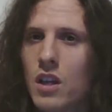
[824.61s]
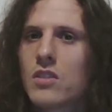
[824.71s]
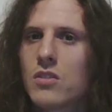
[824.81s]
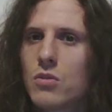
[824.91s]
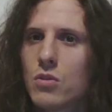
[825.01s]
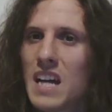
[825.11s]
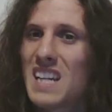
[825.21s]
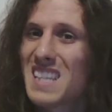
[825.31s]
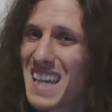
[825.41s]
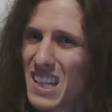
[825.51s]
to
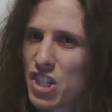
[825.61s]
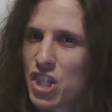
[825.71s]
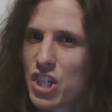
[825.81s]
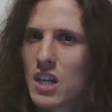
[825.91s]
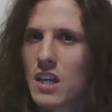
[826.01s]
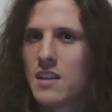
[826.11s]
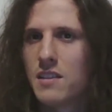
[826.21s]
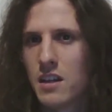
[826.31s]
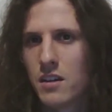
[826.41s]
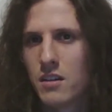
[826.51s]
attach
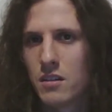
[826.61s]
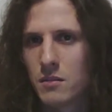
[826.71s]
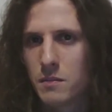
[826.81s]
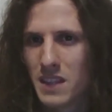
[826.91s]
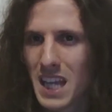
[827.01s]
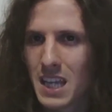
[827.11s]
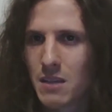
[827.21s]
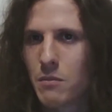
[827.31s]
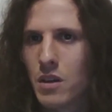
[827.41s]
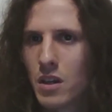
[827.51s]
their name